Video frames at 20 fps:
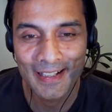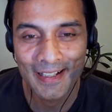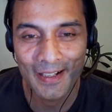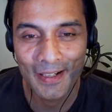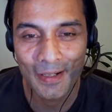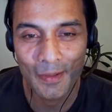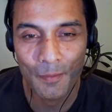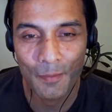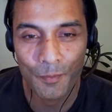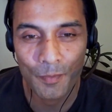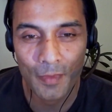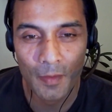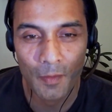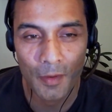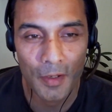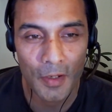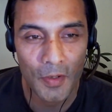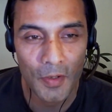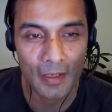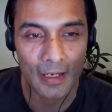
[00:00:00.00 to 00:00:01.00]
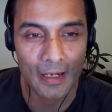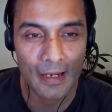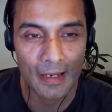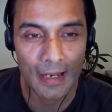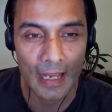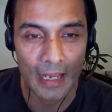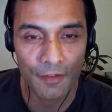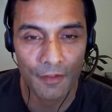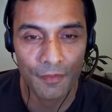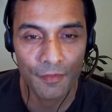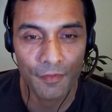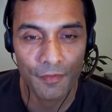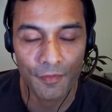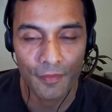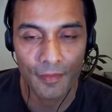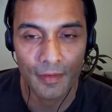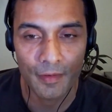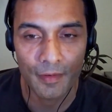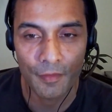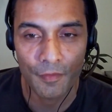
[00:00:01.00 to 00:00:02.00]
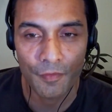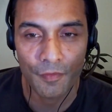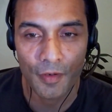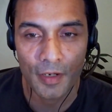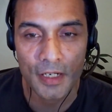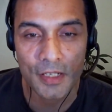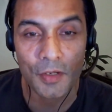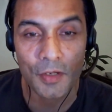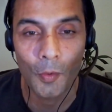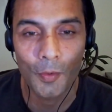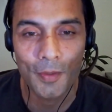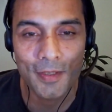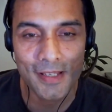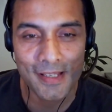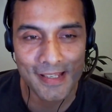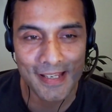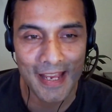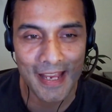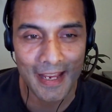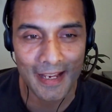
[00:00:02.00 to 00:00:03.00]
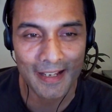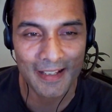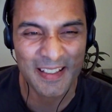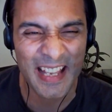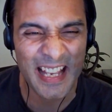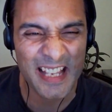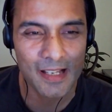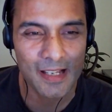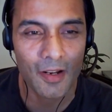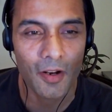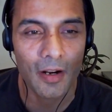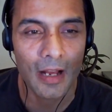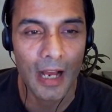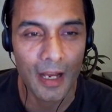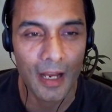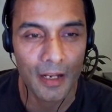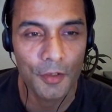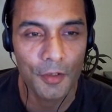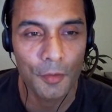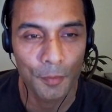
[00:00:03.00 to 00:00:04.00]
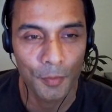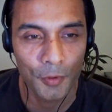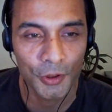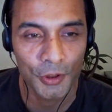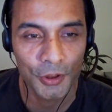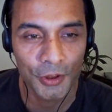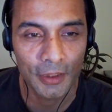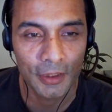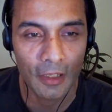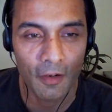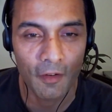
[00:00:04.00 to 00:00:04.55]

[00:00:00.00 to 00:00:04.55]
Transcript: we want to look at life for its own sake, that's a lot harder to push.